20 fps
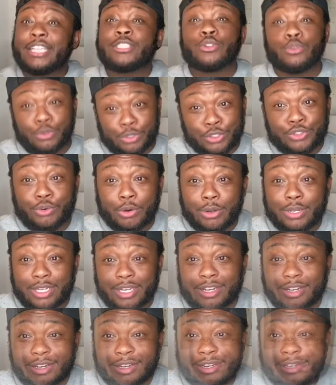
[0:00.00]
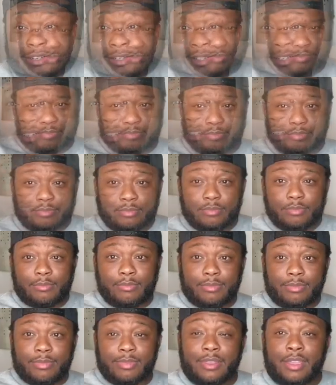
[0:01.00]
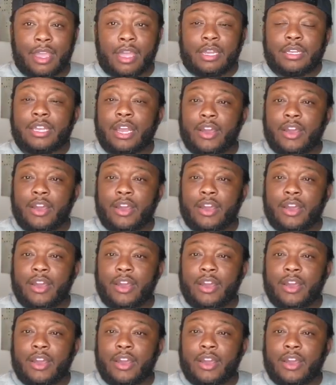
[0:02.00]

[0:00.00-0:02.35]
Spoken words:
who controlling her. Now,